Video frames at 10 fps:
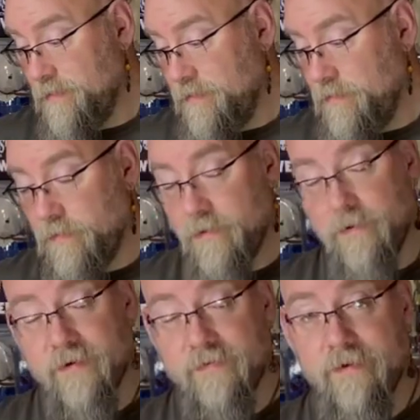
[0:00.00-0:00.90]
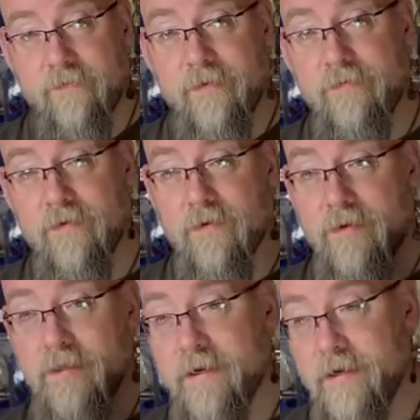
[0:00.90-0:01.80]
or whoever your favorite
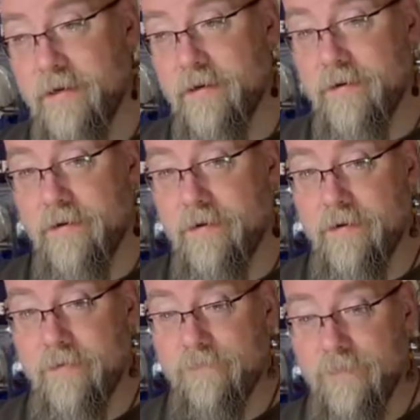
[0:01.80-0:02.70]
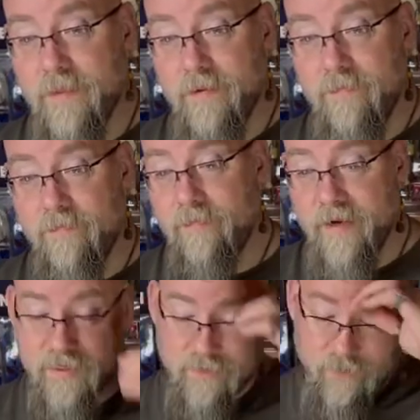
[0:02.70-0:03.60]
online
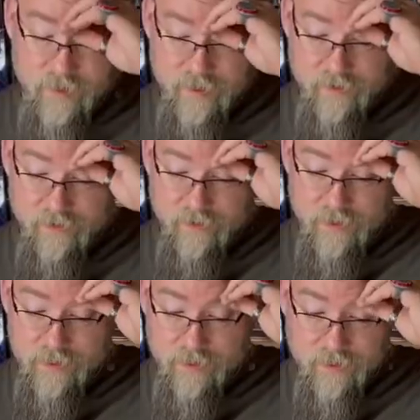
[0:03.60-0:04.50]
mass retailer is.